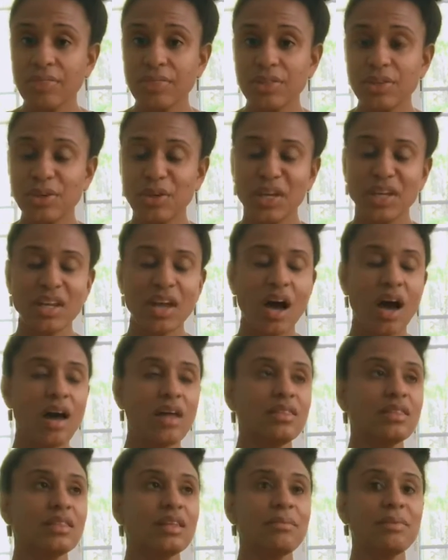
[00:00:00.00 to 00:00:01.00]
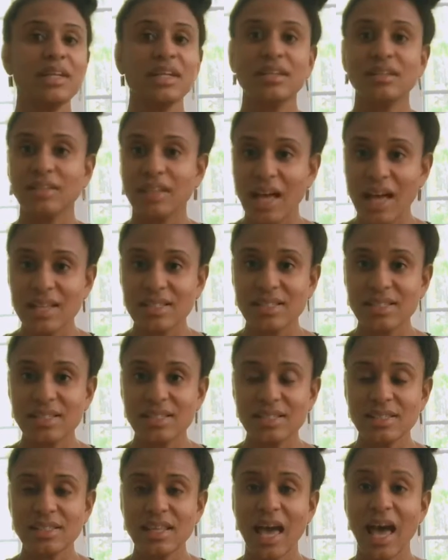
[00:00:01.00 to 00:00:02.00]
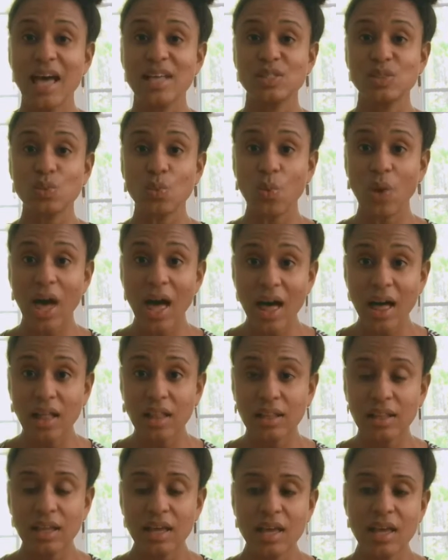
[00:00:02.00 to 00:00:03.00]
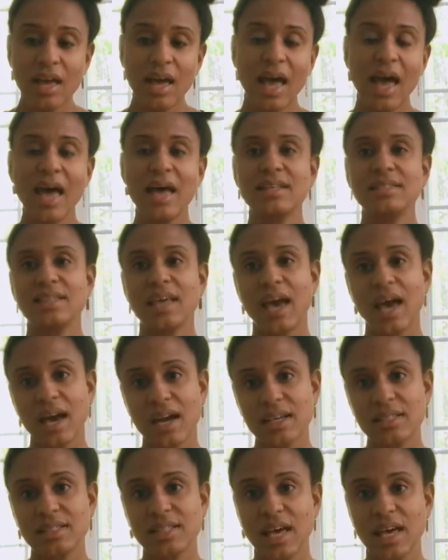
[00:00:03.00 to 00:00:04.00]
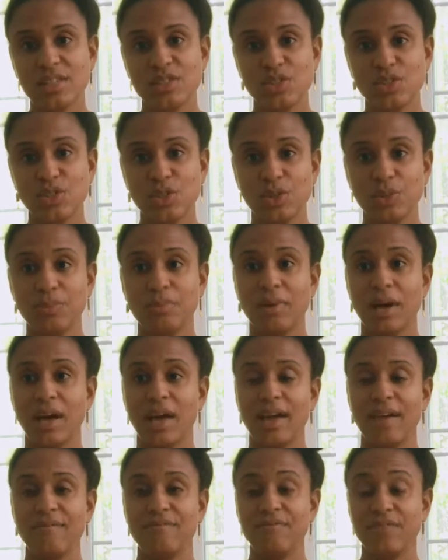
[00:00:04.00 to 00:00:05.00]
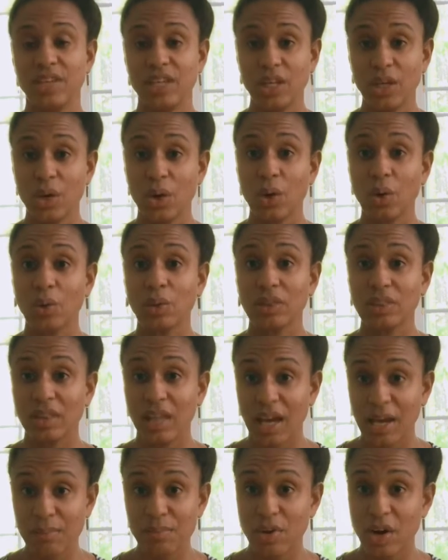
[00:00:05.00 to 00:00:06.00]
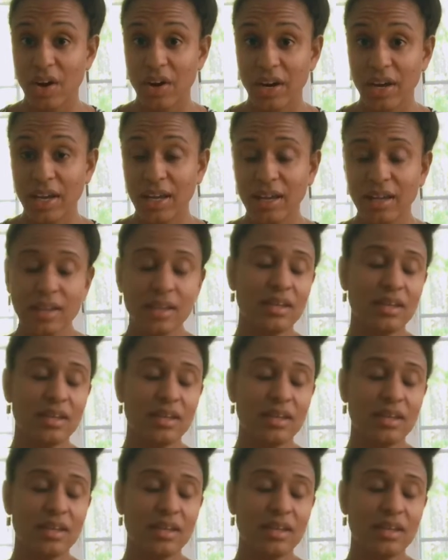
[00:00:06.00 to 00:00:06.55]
you get unlimited classes as well as access to my video library.